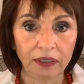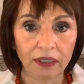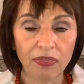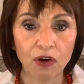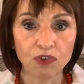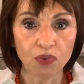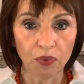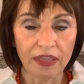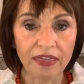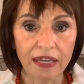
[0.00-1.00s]
Those three
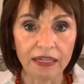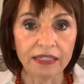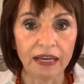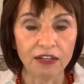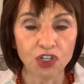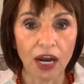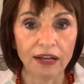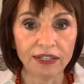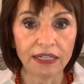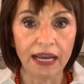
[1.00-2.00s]
things. Say the
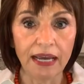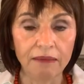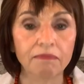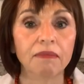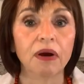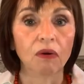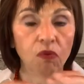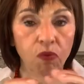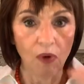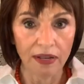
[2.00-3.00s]
child's name,
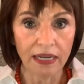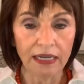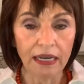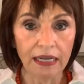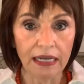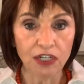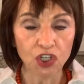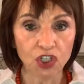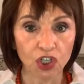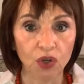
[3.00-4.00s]
what they need to
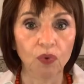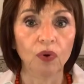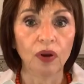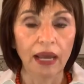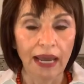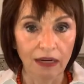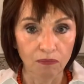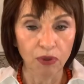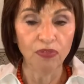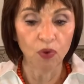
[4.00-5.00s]
do, and
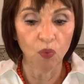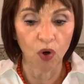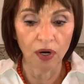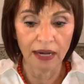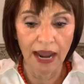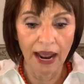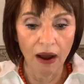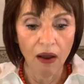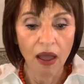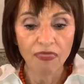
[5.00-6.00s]
put the word now.
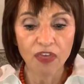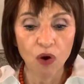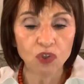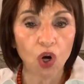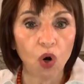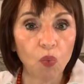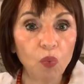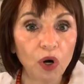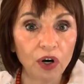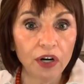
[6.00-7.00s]
Those are
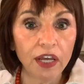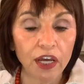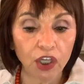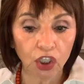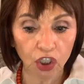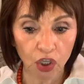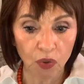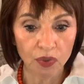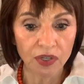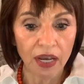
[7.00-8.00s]
word
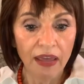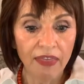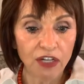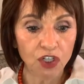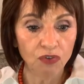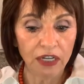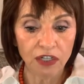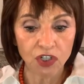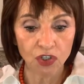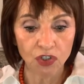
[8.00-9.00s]
cues that you need
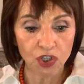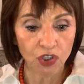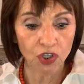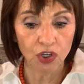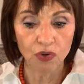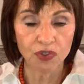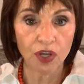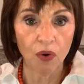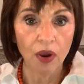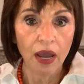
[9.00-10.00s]
to use. So,
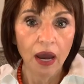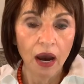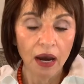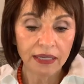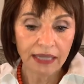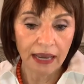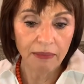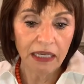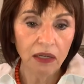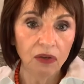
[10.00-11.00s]

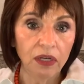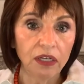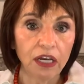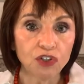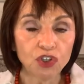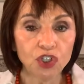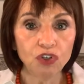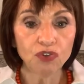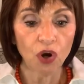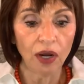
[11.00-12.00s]
Sammy, you need to get your shoes
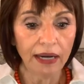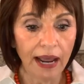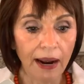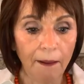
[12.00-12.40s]
on now.